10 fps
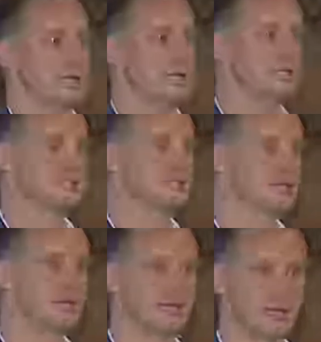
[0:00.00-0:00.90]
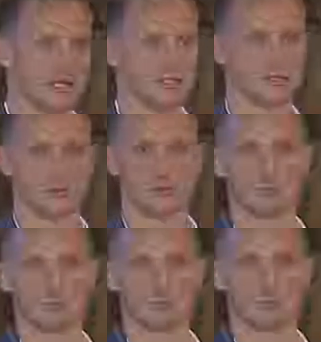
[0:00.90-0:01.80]
It is the issue
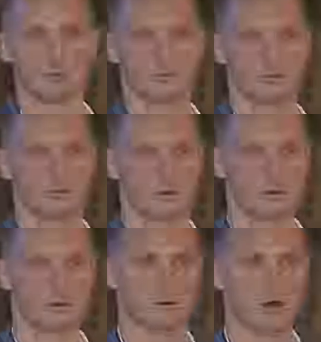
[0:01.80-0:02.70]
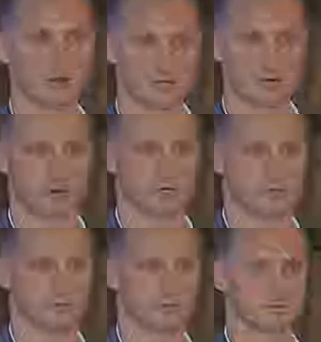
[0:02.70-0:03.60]
for our
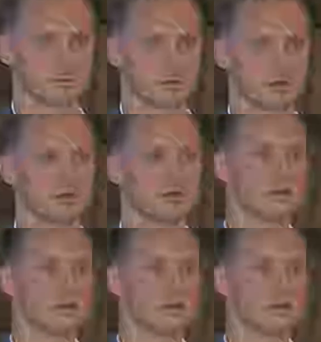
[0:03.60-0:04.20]
generation, okay?